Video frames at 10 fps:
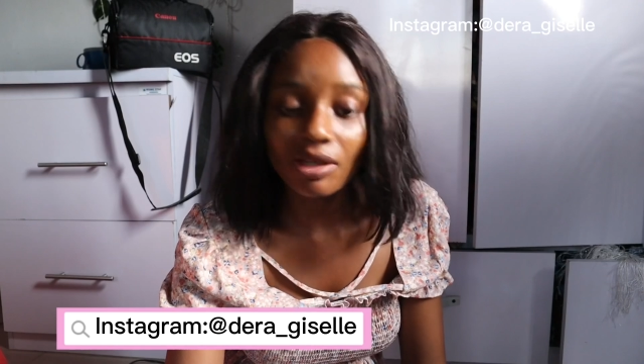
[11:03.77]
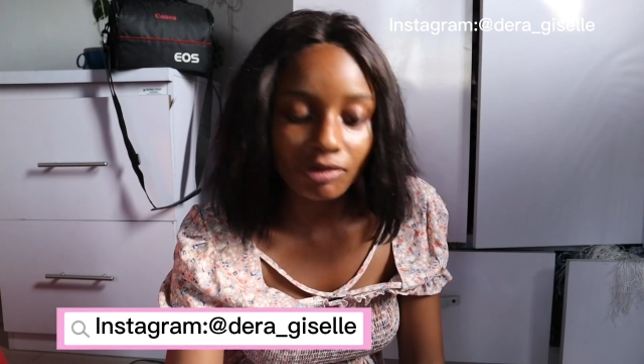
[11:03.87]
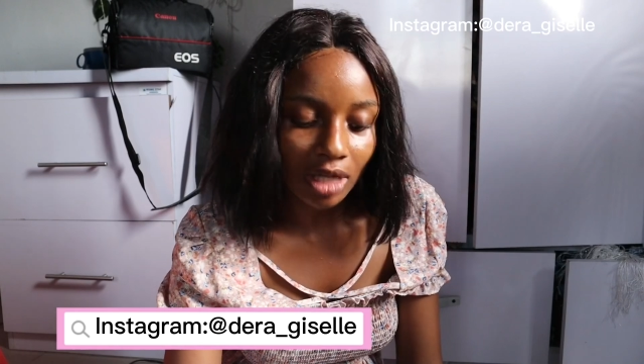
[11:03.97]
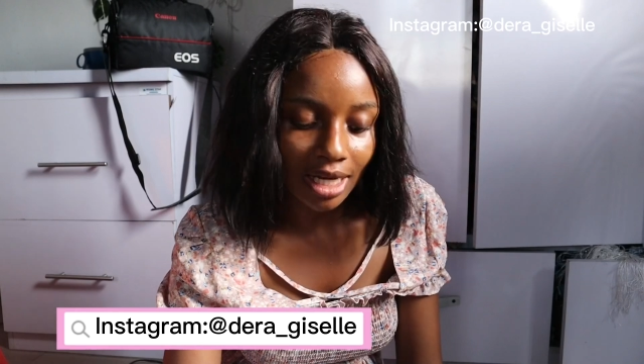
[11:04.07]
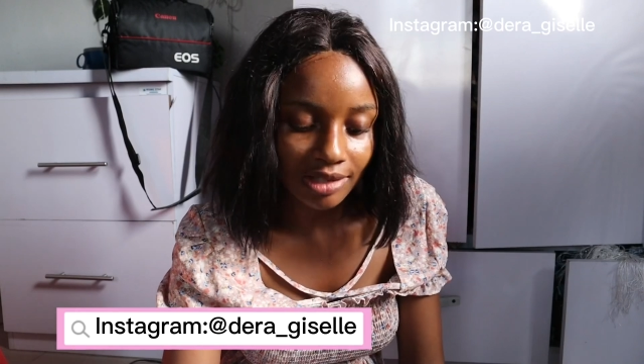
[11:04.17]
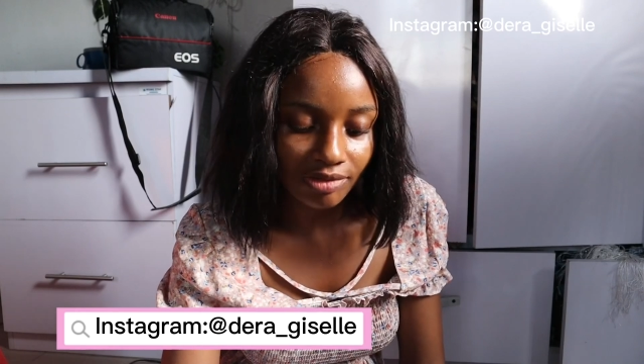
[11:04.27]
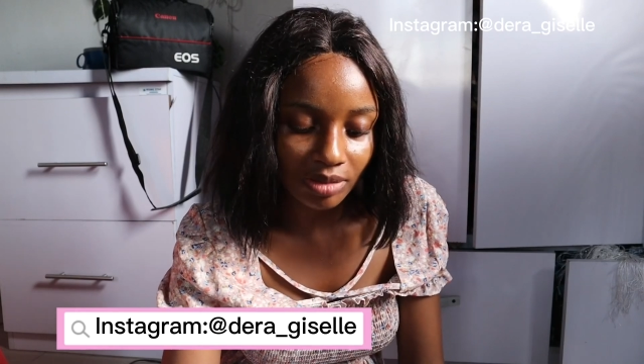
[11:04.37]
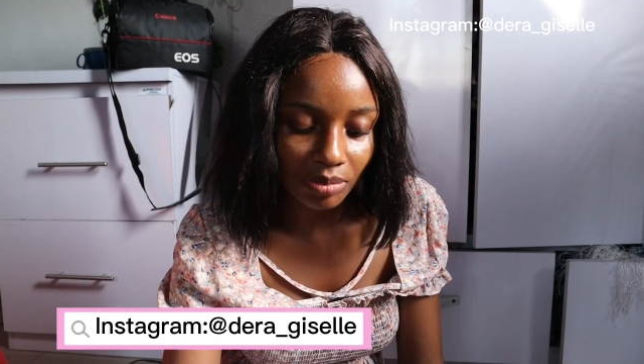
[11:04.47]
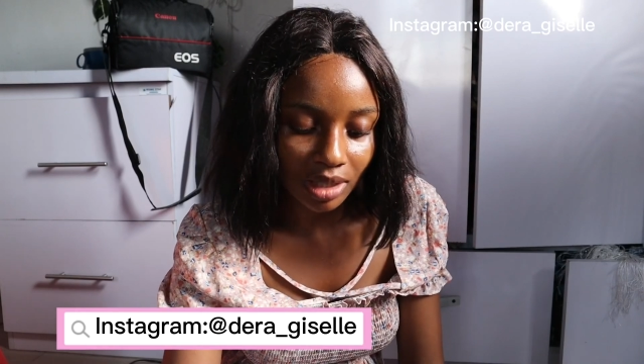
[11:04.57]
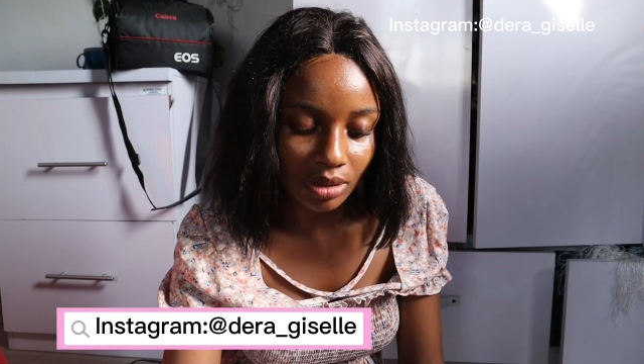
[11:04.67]
give you guys
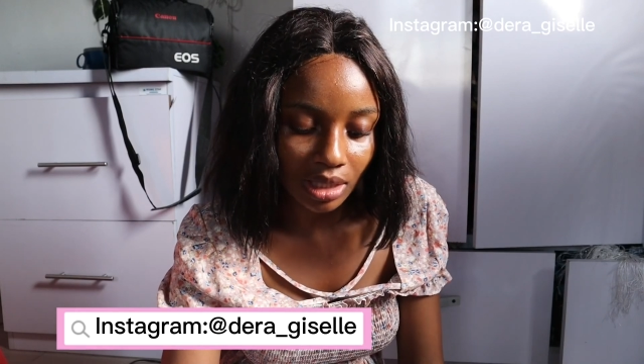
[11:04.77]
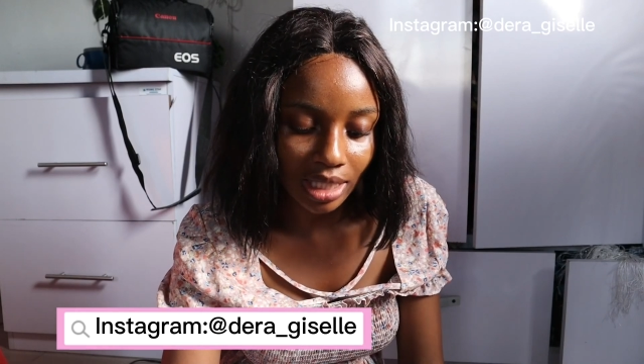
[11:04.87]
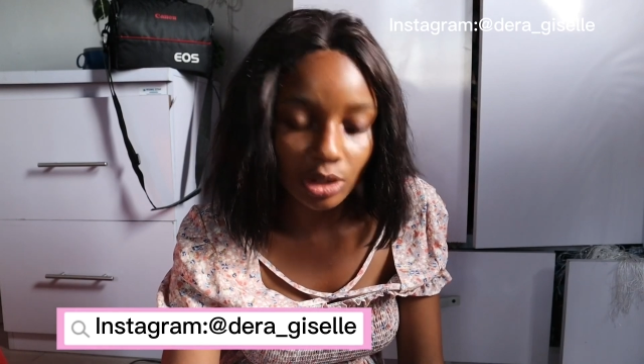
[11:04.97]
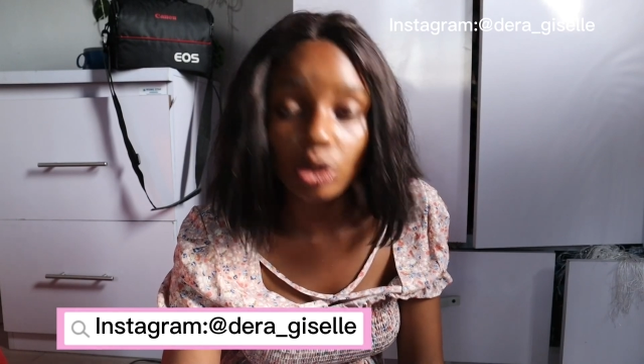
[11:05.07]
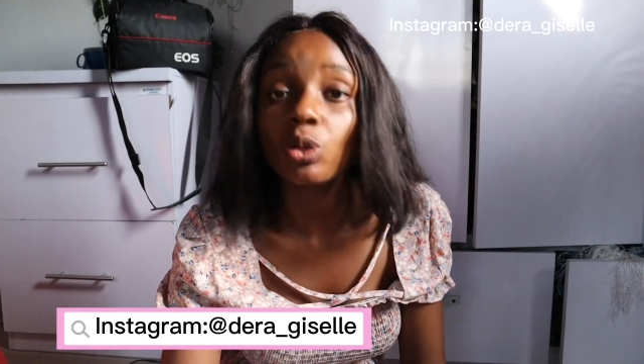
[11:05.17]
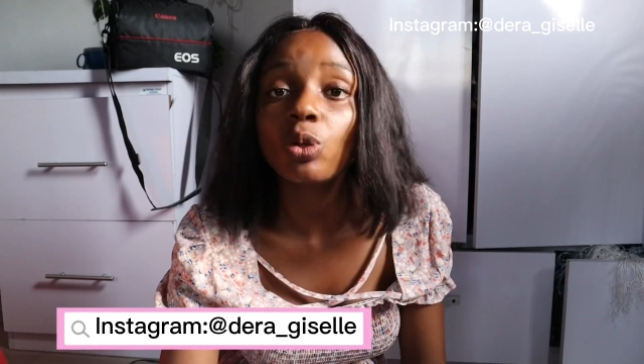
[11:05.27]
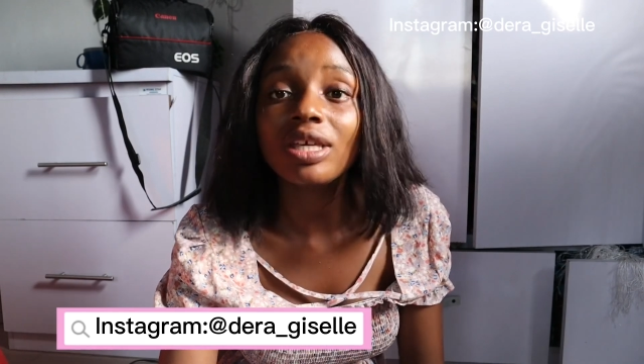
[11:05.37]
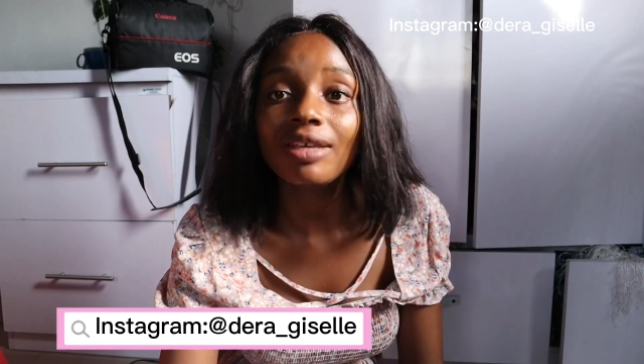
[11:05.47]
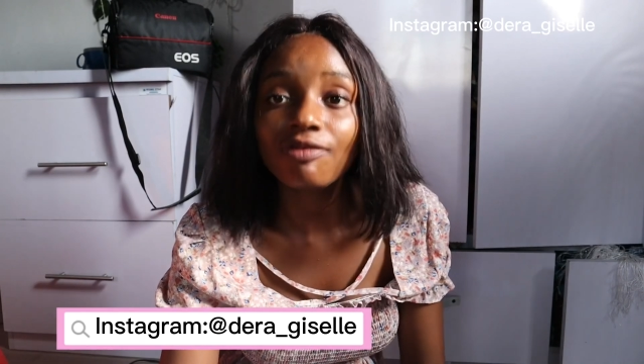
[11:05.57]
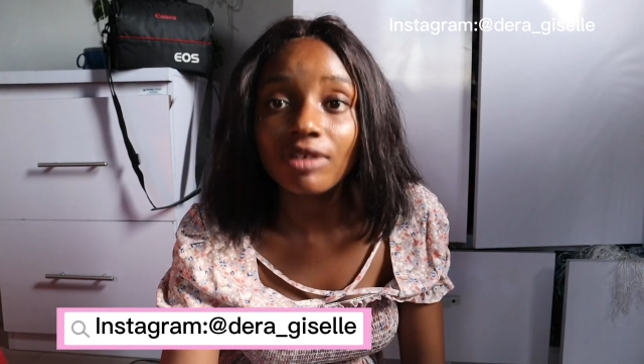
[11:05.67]
feedback to let you know
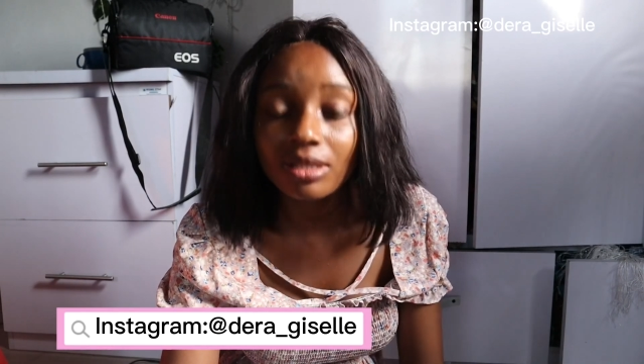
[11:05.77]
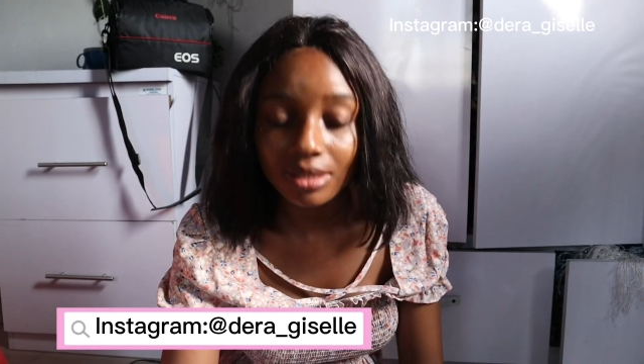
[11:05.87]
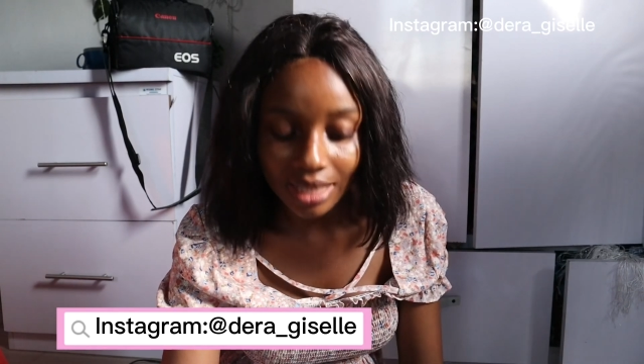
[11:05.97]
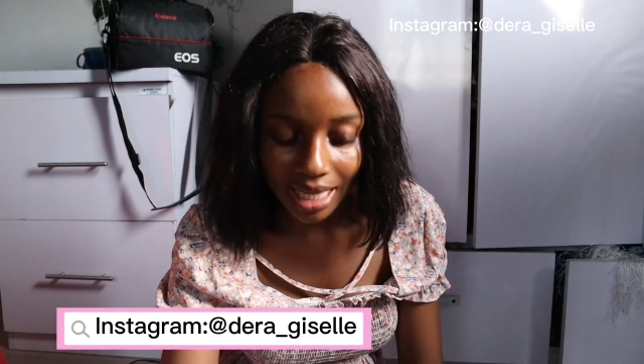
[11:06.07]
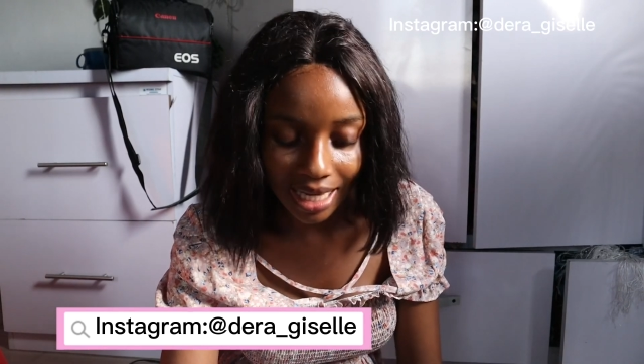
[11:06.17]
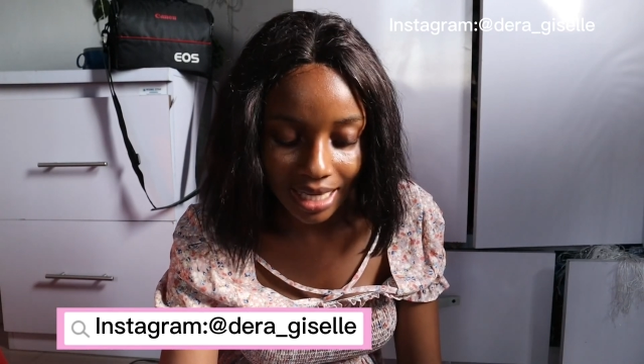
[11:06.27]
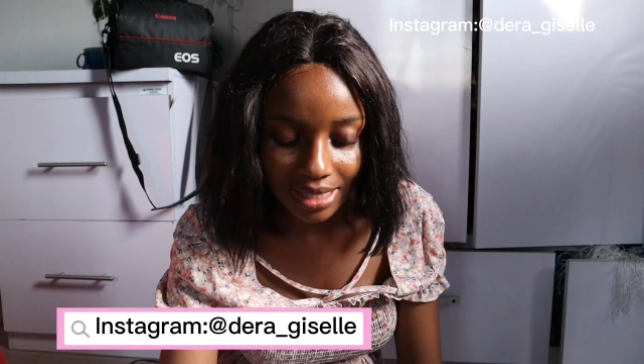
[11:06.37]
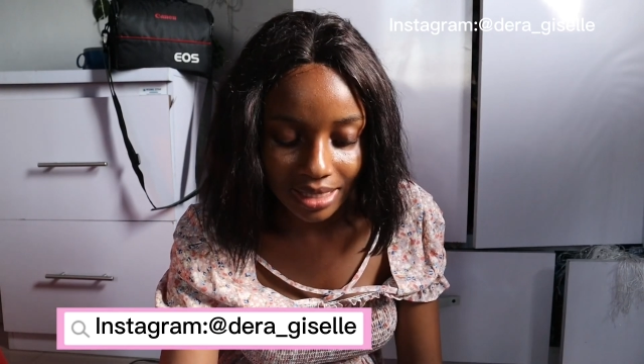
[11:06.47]
if it's nice.